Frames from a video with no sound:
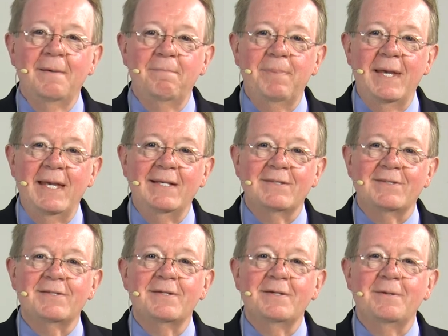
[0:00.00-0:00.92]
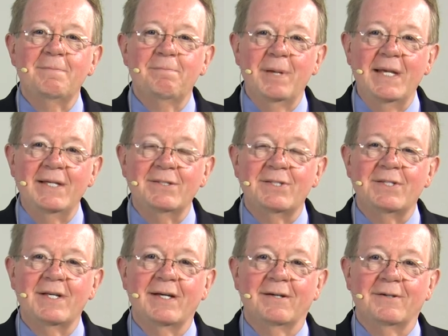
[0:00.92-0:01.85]
Peace be
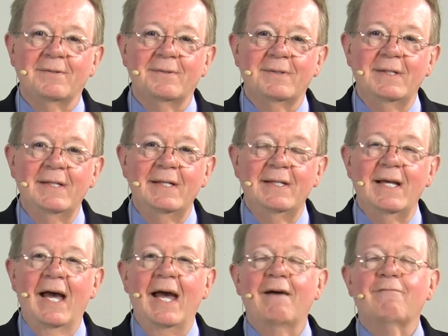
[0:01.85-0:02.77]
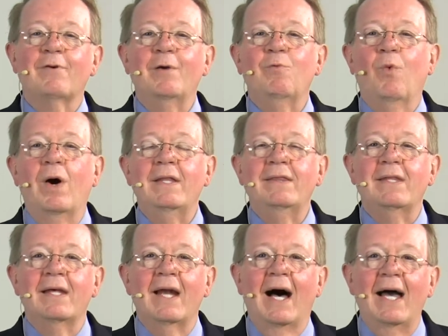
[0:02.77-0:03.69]
still. To everyone
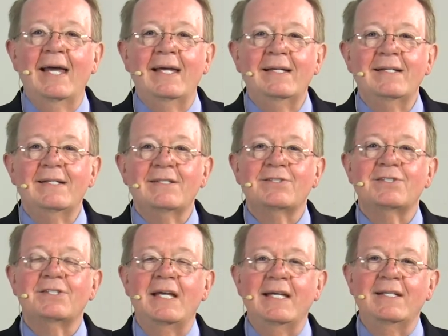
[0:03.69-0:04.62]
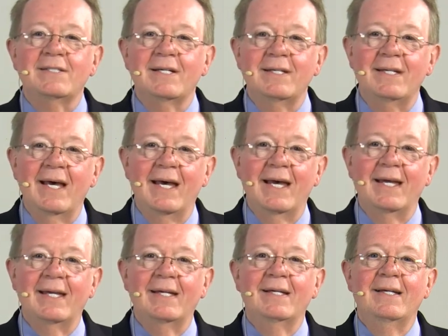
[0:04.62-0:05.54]
that I see
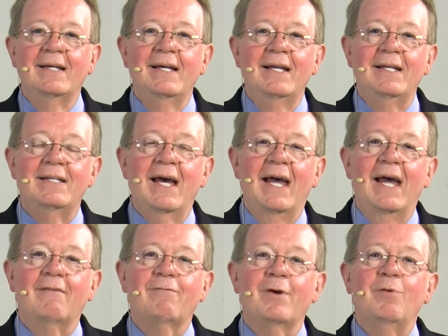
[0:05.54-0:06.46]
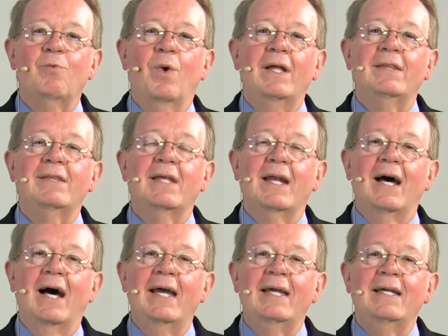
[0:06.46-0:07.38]
today, to everyone that
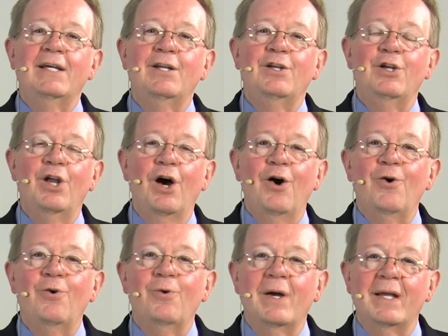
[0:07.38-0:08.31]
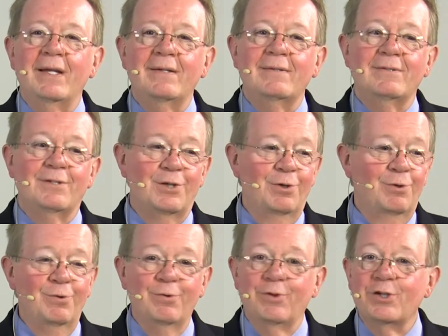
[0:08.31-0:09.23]
I know, and
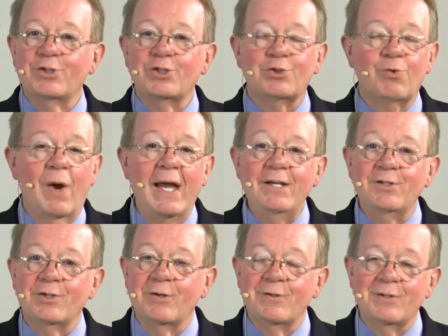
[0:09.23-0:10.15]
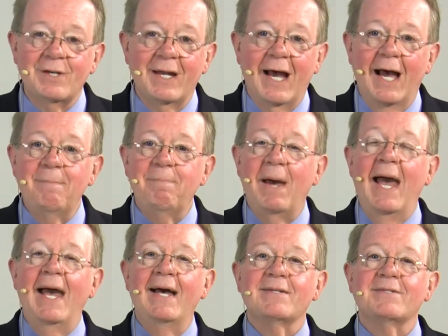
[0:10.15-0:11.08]
to the strangers that I
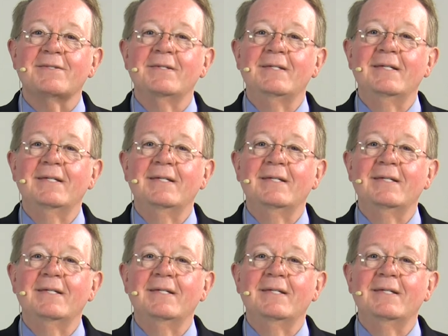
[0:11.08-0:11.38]
pass,